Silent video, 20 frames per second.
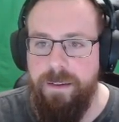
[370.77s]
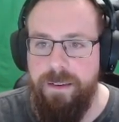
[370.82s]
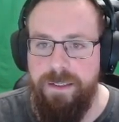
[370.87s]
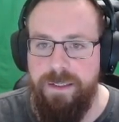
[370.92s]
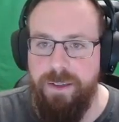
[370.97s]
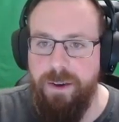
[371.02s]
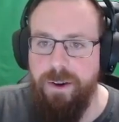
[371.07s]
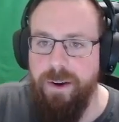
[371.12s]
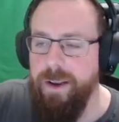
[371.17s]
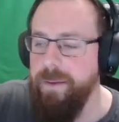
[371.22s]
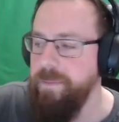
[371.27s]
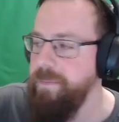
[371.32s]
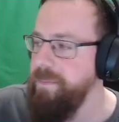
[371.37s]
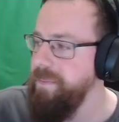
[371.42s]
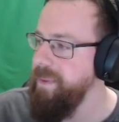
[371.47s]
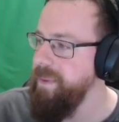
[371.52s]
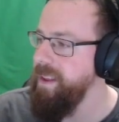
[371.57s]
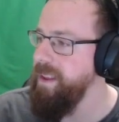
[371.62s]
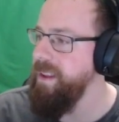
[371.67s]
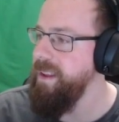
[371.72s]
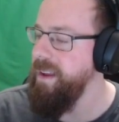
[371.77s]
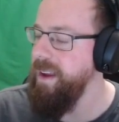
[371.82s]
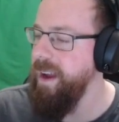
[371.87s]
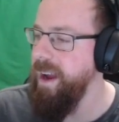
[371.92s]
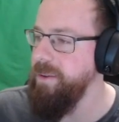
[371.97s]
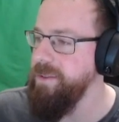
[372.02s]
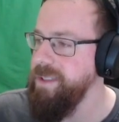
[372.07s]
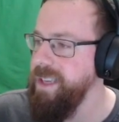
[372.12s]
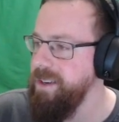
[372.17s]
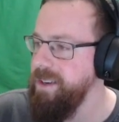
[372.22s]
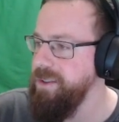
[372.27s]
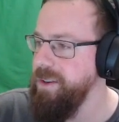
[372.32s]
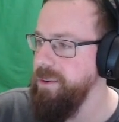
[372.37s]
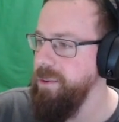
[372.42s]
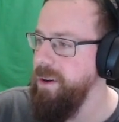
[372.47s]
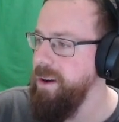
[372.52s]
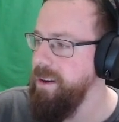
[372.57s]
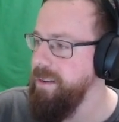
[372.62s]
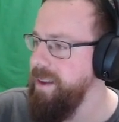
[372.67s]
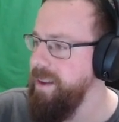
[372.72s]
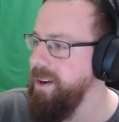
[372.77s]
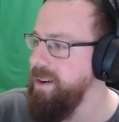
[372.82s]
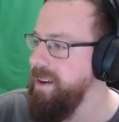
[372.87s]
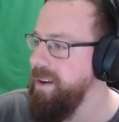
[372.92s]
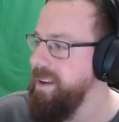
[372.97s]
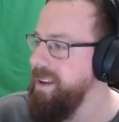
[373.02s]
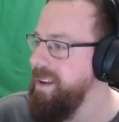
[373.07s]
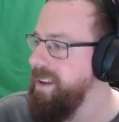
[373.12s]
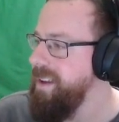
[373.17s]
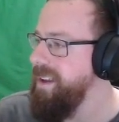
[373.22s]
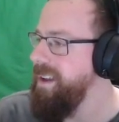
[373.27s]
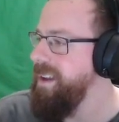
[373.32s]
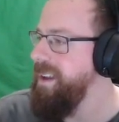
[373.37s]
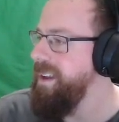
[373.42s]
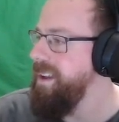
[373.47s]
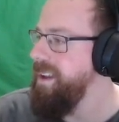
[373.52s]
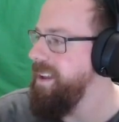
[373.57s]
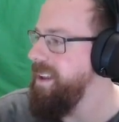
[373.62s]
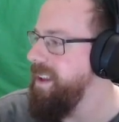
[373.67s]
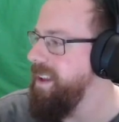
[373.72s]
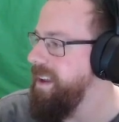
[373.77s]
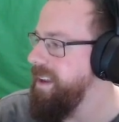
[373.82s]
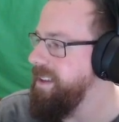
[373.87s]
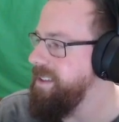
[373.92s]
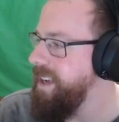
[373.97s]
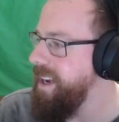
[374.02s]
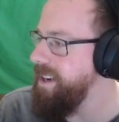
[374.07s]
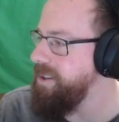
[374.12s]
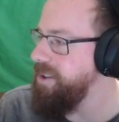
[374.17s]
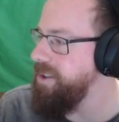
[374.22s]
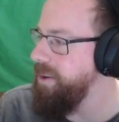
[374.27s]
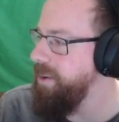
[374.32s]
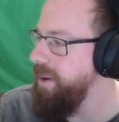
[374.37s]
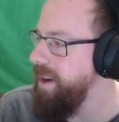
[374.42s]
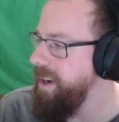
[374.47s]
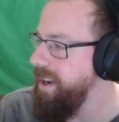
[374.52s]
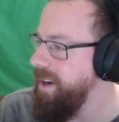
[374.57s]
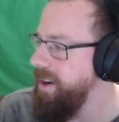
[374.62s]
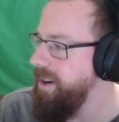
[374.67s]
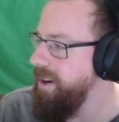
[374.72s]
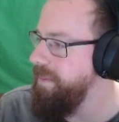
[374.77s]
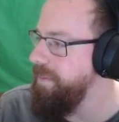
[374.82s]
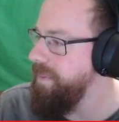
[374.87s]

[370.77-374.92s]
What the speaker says: sorry, I was actually wrong there. It's actually right here.